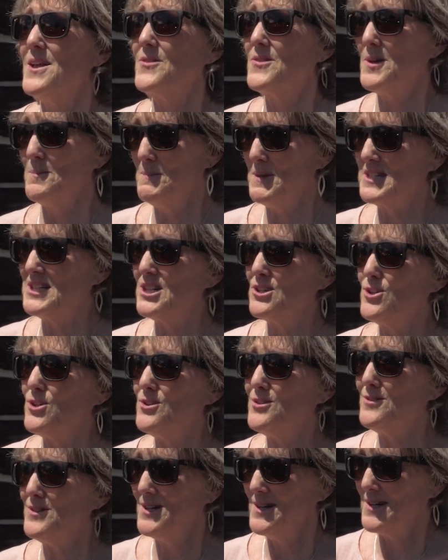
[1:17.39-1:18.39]
The
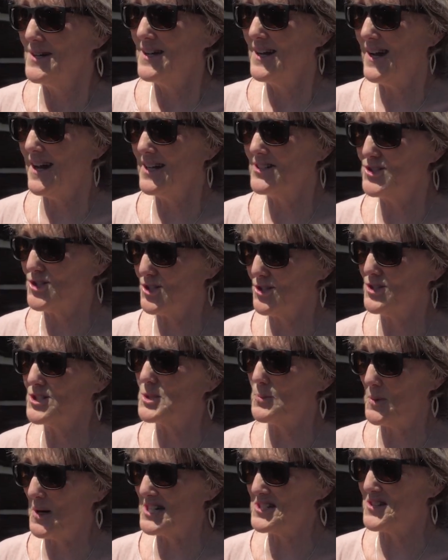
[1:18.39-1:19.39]
Madill uh,
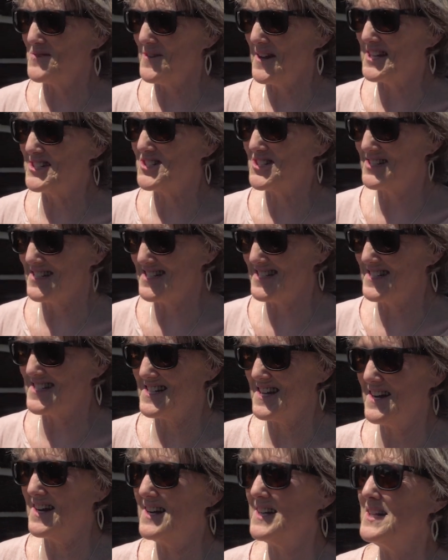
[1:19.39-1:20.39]
Church Preservation
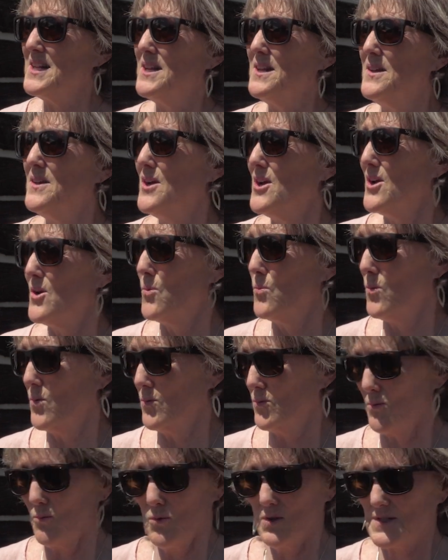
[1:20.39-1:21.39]
Society
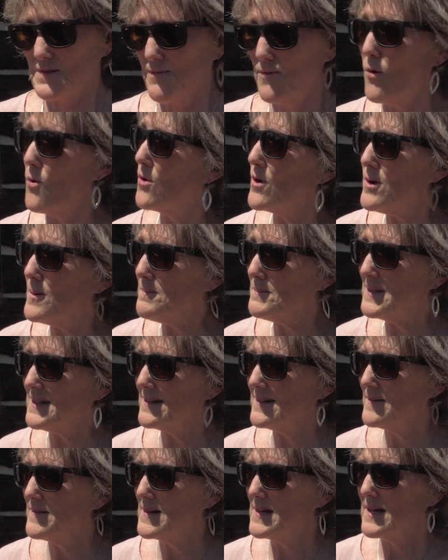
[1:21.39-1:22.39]
was formed,
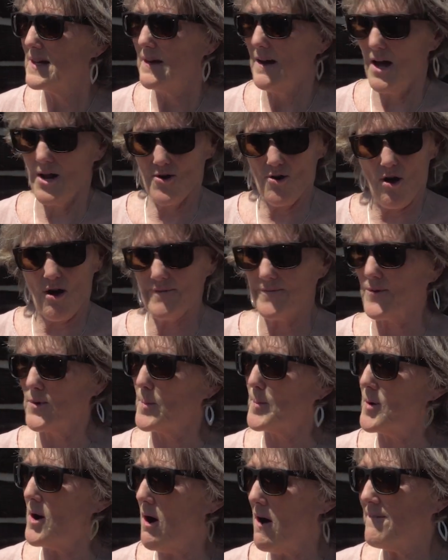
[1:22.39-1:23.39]
a
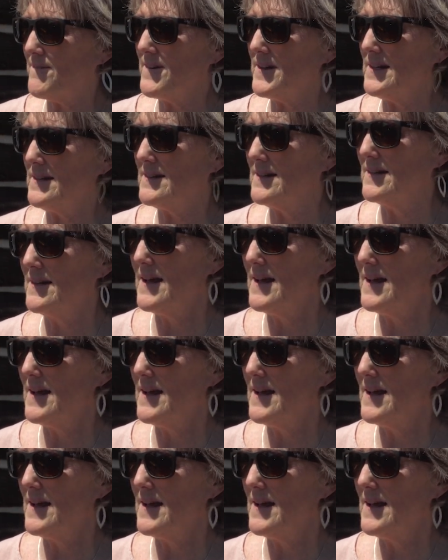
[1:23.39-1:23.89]
not-for-profit,